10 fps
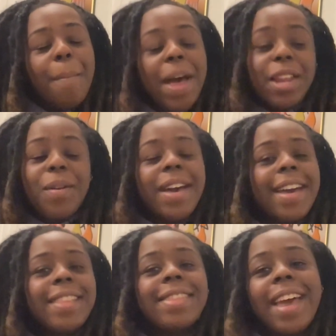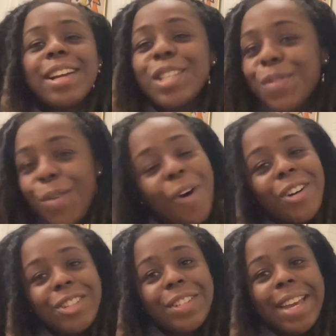But anyway, thanks for
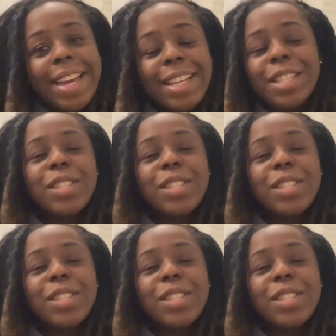watching.